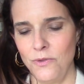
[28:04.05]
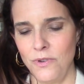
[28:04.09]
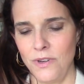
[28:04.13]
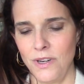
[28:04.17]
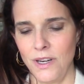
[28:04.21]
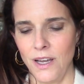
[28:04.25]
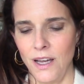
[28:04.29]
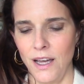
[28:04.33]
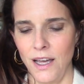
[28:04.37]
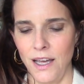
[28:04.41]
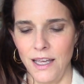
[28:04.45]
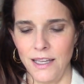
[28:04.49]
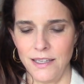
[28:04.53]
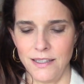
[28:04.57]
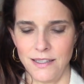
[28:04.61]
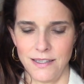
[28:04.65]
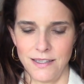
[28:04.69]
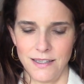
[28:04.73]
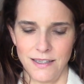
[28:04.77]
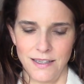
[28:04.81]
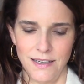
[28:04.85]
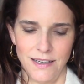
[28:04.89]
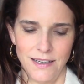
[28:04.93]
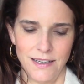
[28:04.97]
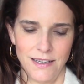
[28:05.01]

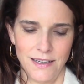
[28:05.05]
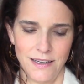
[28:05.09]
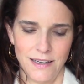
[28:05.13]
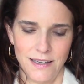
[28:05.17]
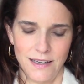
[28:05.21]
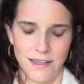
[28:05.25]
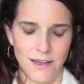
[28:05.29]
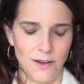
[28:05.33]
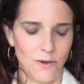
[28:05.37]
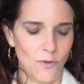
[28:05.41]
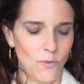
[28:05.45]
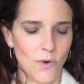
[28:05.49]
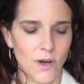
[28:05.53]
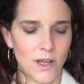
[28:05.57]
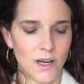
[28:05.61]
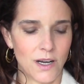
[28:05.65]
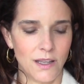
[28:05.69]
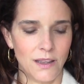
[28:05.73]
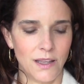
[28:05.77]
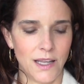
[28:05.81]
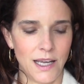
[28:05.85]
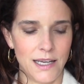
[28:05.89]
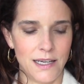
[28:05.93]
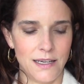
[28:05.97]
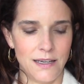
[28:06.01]
not want to
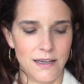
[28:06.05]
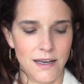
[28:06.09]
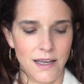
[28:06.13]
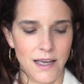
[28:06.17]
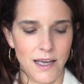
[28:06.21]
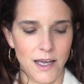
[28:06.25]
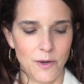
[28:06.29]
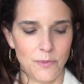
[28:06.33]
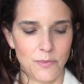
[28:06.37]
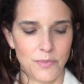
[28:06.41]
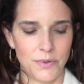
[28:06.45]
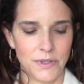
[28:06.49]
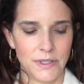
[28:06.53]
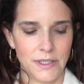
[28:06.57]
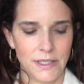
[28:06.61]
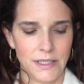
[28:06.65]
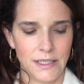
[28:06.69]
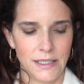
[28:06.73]
lighten up.